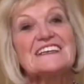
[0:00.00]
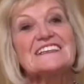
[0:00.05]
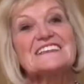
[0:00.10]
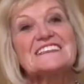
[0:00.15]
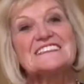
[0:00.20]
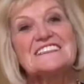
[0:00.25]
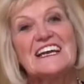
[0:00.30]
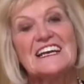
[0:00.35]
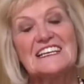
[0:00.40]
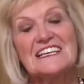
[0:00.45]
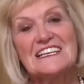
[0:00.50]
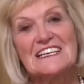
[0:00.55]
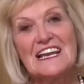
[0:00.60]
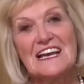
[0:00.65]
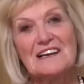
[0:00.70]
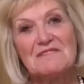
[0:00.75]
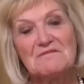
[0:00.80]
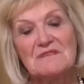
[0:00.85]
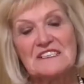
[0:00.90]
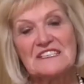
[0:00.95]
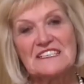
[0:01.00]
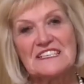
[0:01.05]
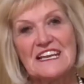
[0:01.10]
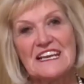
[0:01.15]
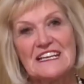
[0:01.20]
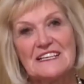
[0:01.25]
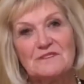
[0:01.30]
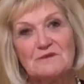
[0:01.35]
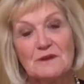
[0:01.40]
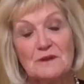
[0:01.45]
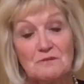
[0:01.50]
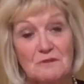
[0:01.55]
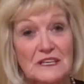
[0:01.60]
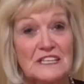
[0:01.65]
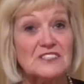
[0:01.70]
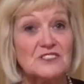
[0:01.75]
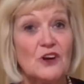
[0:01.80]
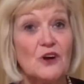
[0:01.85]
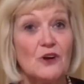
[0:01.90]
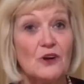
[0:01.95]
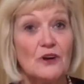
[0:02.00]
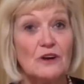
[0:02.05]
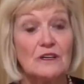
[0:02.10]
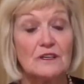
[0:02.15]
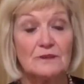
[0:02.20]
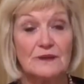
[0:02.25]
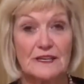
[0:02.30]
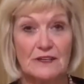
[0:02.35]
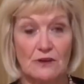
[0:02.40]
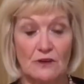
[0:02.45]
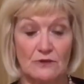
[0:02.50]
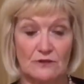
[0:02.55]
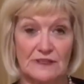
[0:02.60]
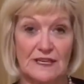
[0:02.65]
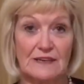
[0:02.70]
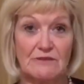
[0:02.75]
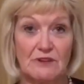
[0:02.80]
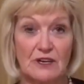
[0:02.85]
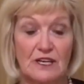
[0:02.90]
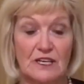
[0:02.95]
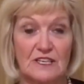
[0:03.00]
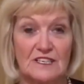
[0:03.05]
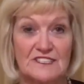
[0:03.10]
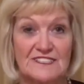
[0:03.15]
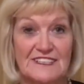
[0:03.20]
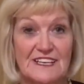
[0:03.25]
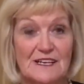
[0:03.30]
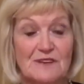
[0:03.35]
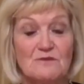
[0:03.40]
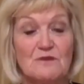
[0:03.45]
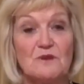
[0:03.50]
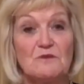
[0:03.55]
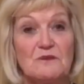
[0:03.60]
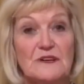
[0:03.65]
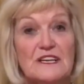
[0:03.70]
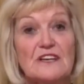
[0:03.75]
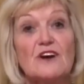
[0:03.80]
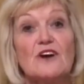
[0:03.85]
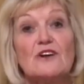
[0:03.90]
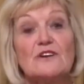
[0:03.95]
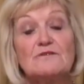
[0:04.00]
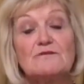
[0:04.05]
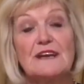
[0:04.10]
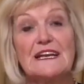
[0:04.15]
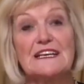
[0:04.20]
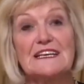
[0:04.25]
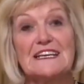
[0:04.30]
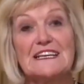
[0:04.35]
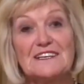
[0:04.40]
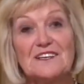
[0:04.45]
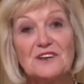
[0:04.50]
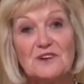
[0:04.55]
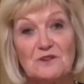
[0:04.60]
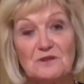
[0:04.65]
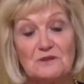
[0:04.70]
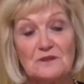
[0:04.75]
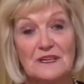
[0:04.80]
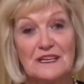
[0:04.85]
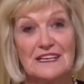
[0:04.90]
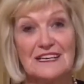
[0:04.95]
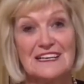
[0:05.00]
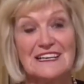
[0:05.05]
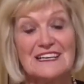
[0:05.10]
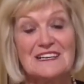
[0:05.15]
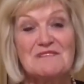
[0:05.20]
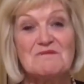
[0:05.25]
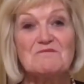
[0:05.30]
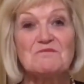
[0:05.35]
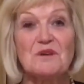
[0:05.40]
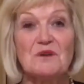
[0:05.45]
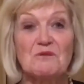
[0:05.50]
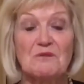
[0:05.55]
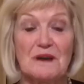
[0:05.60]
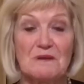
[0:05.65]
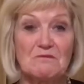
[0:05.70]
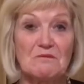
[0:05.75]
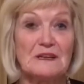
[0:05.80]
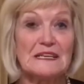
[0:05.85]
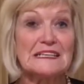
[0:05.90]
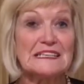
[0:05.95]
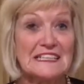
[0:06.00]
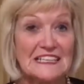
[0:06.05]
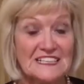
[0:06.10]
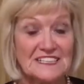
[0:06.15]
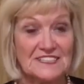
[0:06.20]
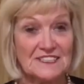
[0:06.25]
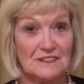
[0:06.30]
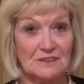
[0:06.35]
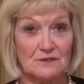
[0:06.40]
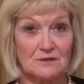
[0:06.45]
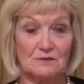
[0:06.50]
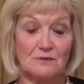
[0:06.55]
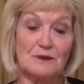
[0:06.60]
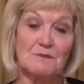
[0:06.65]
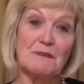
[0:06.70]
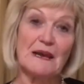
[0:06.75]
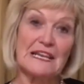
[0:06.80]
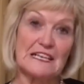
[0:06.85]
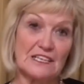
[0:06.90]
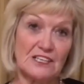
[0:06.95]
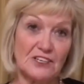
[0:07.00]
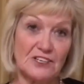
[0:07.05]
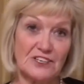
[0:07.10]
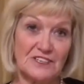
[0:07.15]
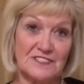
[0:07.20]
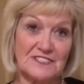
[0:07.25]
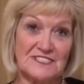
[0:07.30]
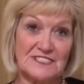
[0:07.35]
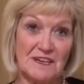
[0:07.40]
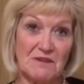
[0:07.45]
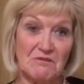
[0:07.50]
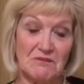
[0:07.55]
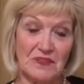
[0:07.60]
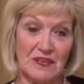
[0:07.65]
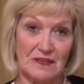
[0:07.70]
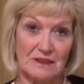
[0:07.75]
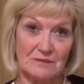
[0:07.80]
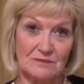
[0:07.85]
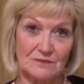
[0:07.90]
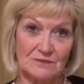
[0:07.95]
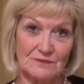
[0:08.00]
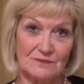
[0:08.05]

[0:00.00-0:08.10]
The Dalai Lama said, when we talk, we are only rehearsing what we already know, but when we listen, we might learn something.